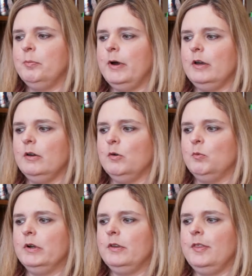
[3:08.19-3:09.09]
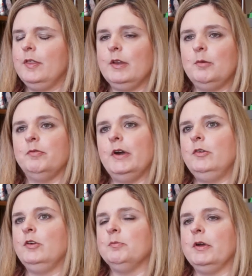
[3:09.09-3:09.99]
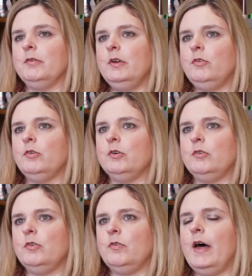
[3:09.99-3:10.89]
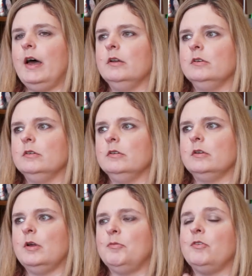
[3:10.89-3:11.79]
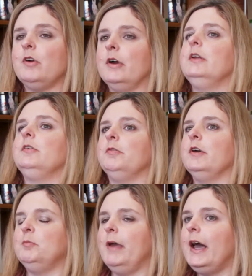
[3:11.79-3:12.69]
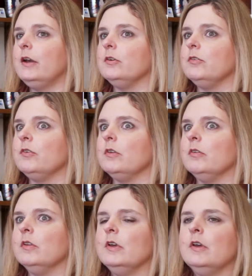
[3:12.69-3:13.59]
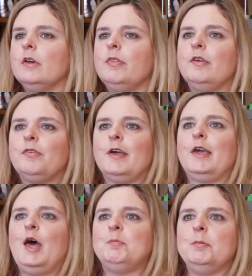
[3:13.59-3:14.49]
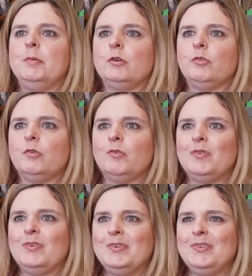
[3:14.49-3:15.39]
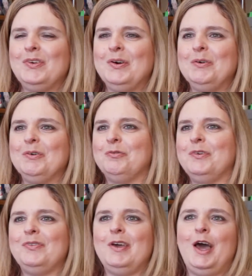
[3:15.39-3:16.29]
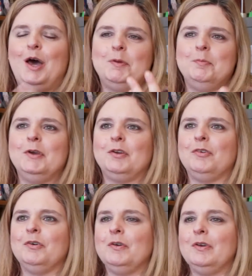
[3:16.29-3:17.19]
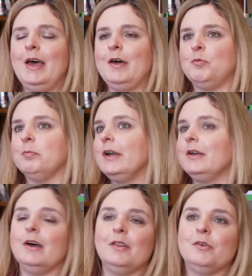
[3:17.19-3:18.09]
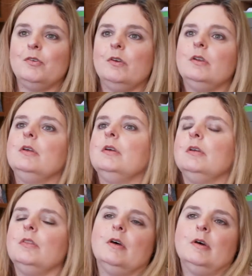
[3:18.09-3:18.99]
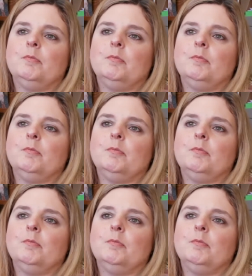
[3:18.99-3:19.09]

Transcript: But one thing that I'm finding in my research is that I'm starting to find patterns in things like happy pictures. So if we say happy picture, it has bright colors in it.